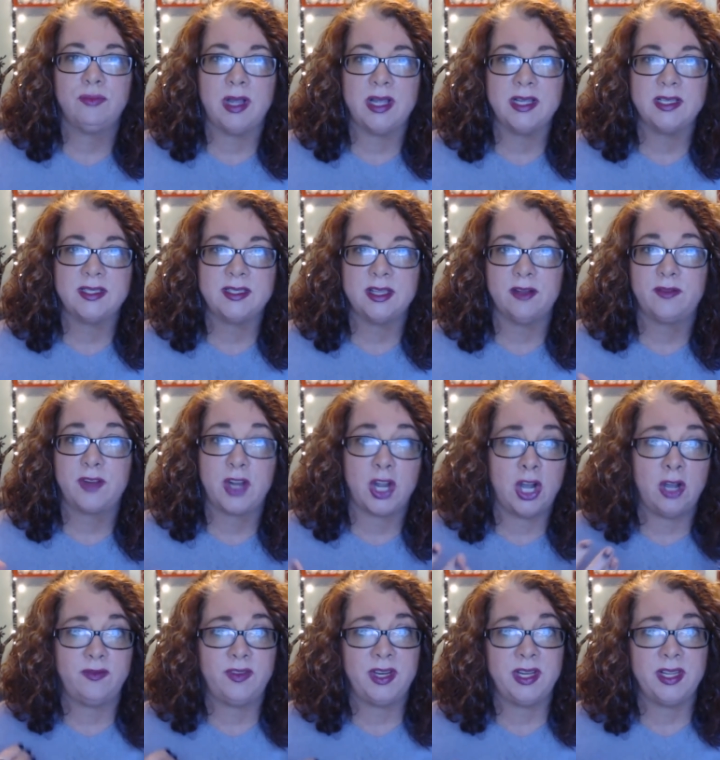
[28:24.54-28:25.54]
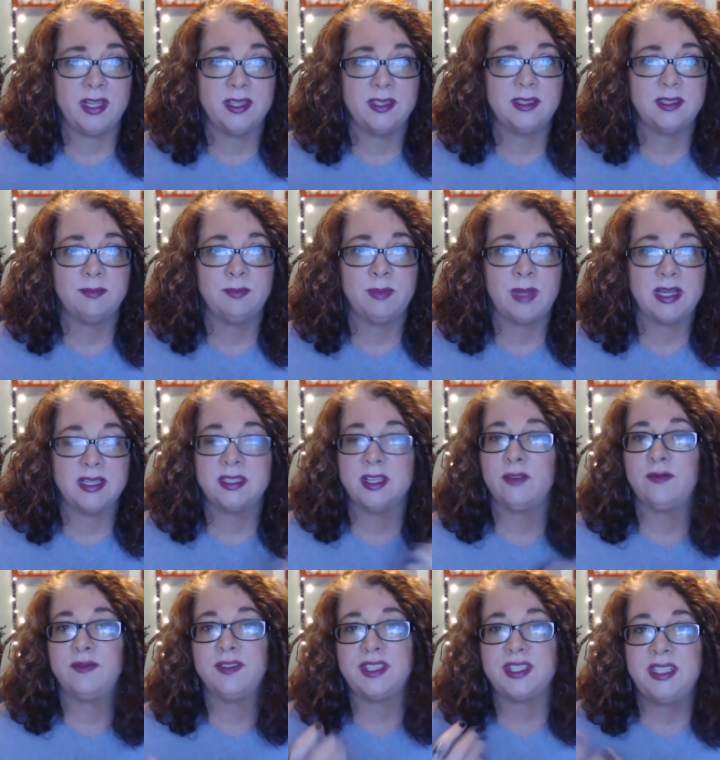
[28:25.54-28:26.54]
my self-confidence, my
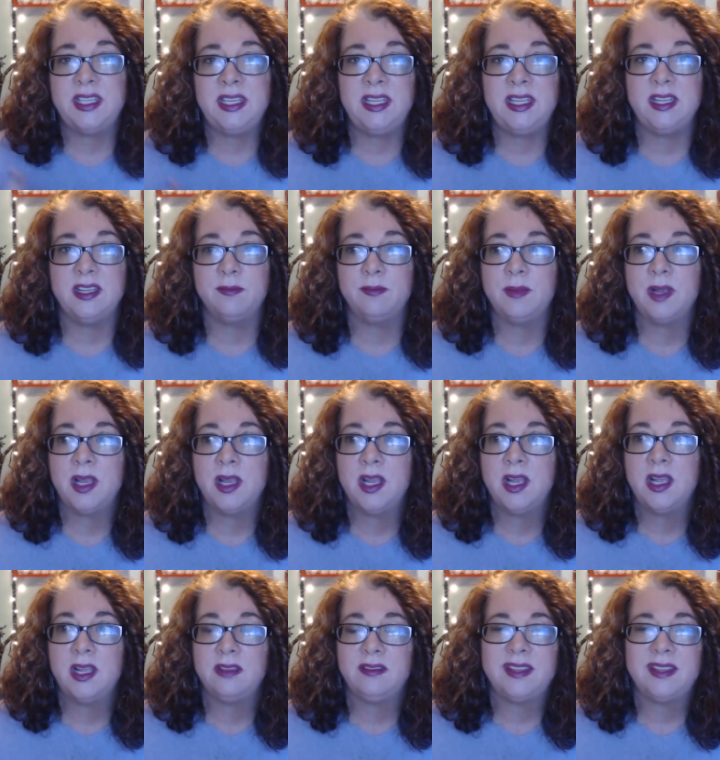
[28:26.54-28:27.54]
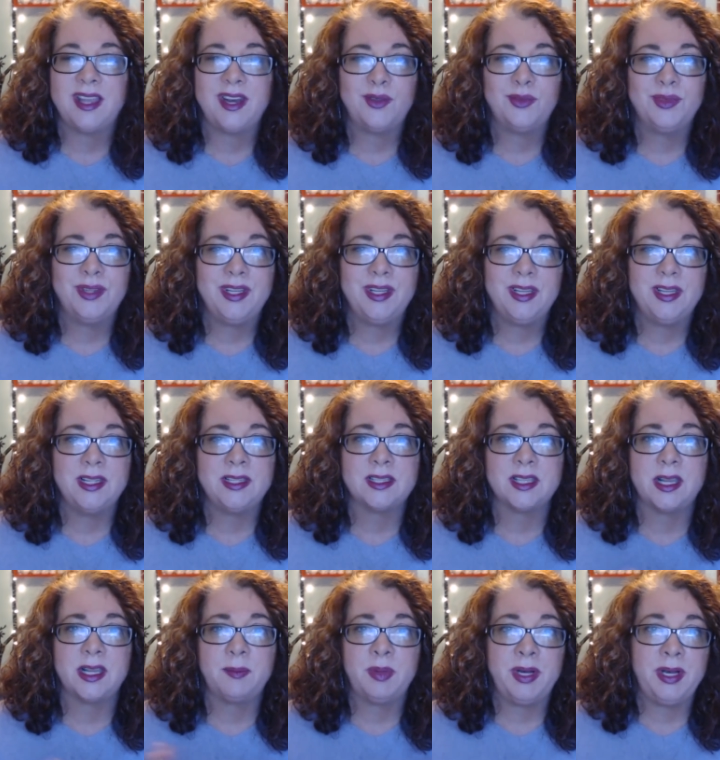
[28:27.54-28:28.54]
self-esteem. That only
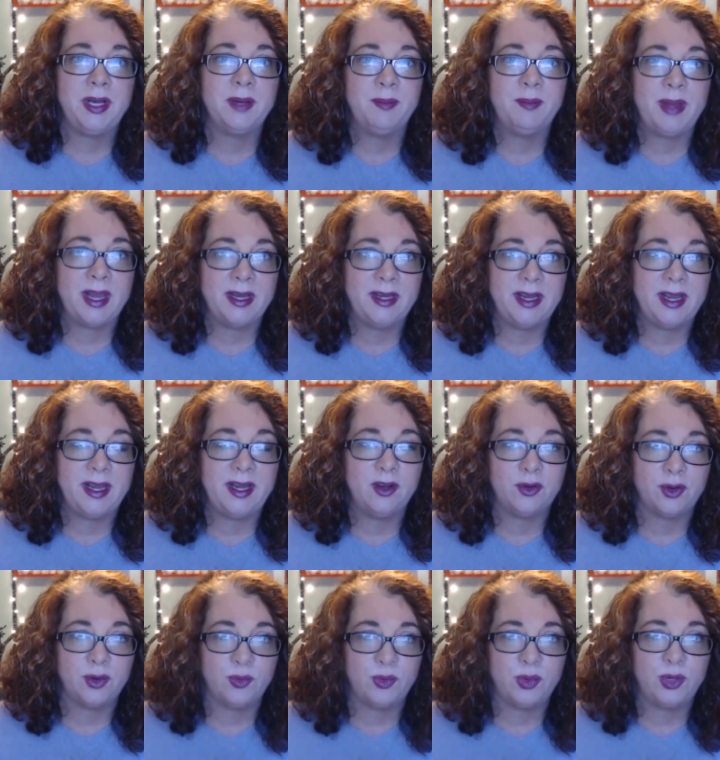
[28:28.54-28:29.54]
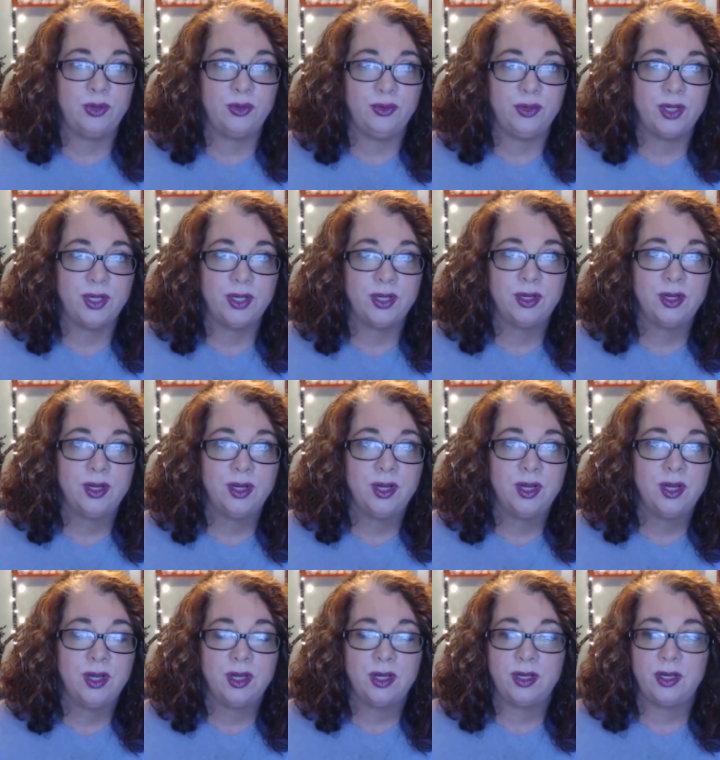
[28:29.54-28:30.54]
it's like putting a band-aid on a wound.
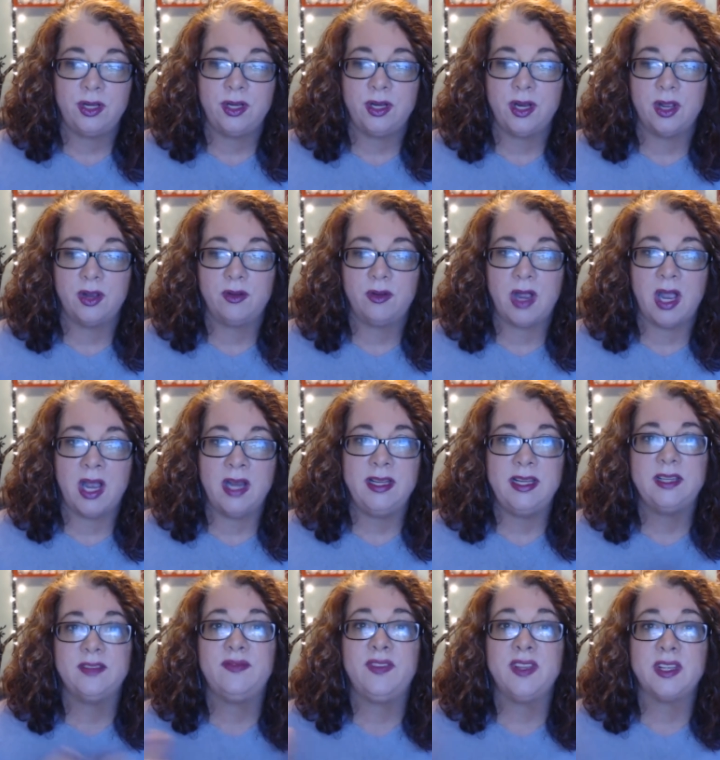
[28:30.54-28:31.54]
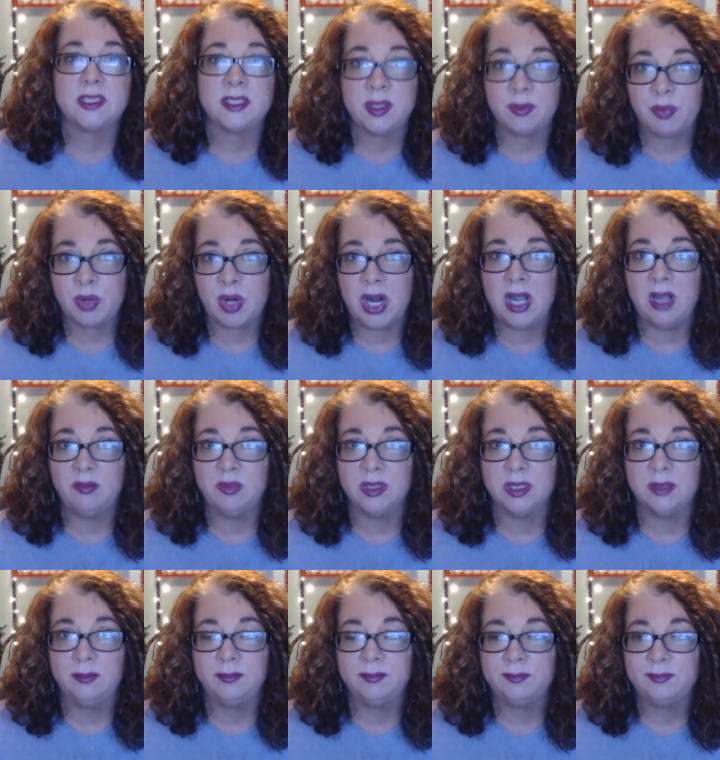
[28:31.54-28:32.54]
You know, I need to fix the
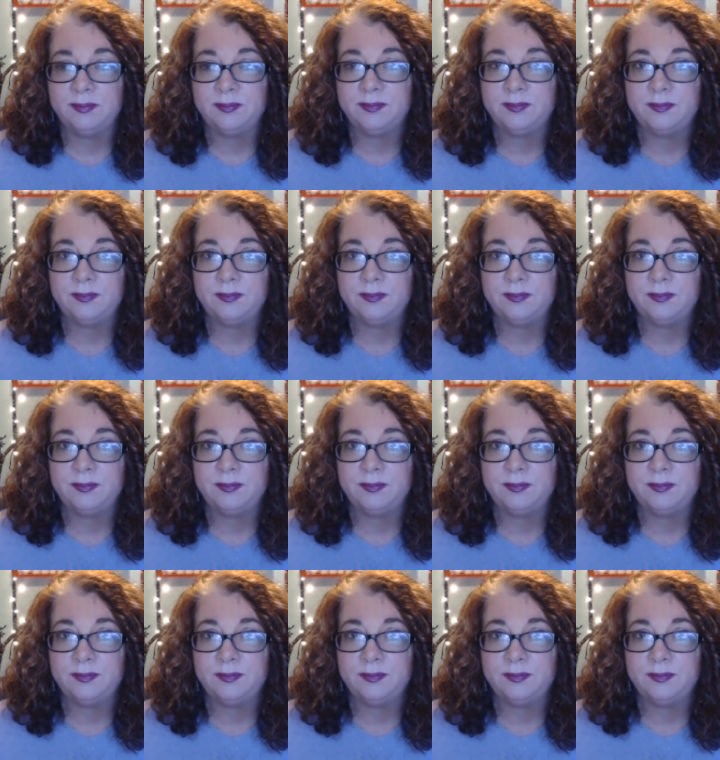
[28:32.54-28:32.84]
problem,